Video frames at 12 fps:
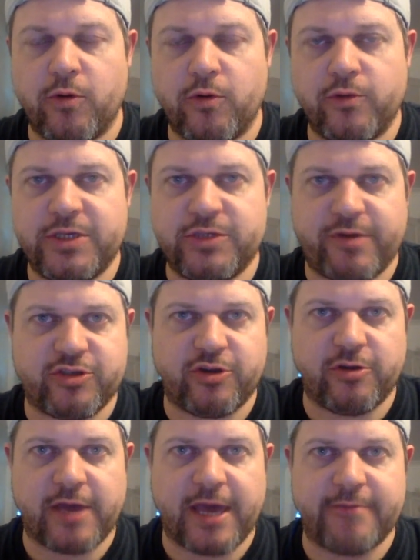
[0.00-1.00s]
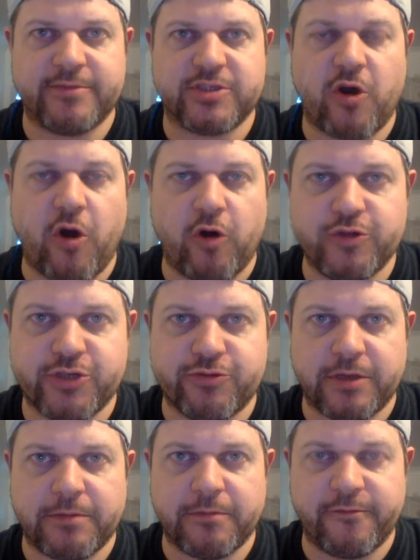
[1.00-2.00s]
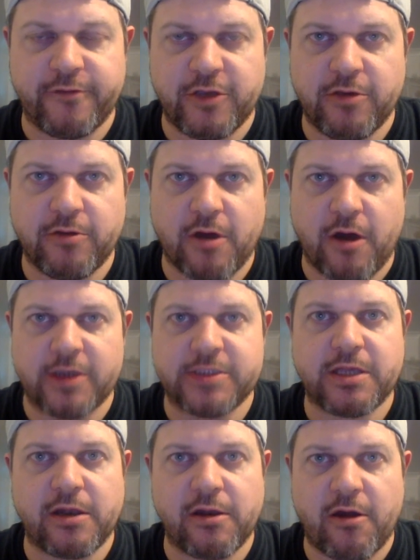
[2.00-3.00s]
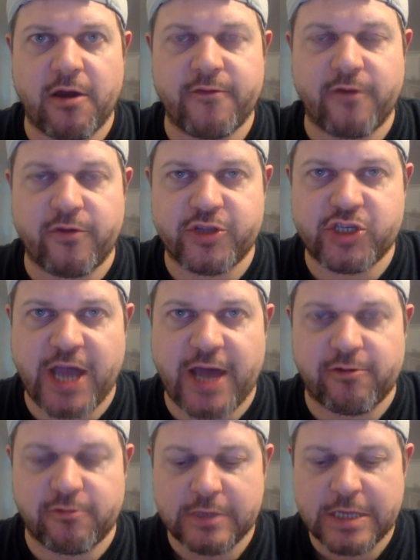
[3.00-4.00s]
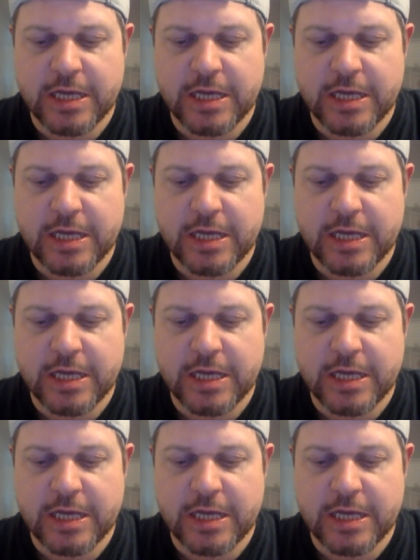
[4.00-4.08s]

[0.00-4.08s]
all these retro games on stream for you guys live on the channel.